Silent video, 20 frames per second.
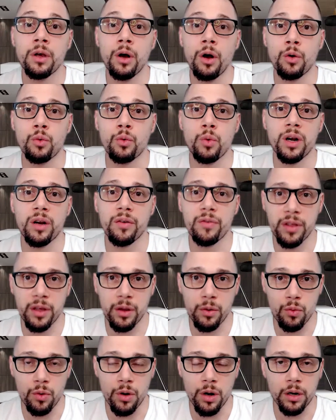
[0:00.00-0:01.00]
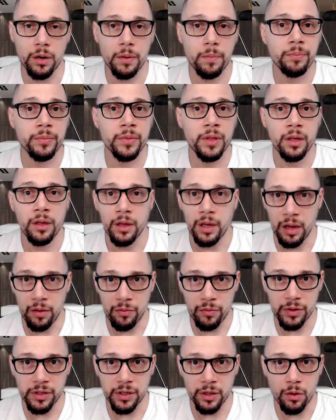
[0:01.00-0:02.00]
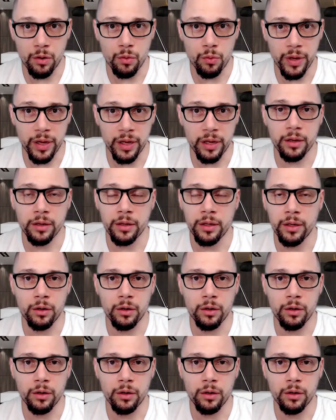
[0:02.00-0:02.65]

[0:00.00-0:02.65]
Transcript: on whatever they want every single week.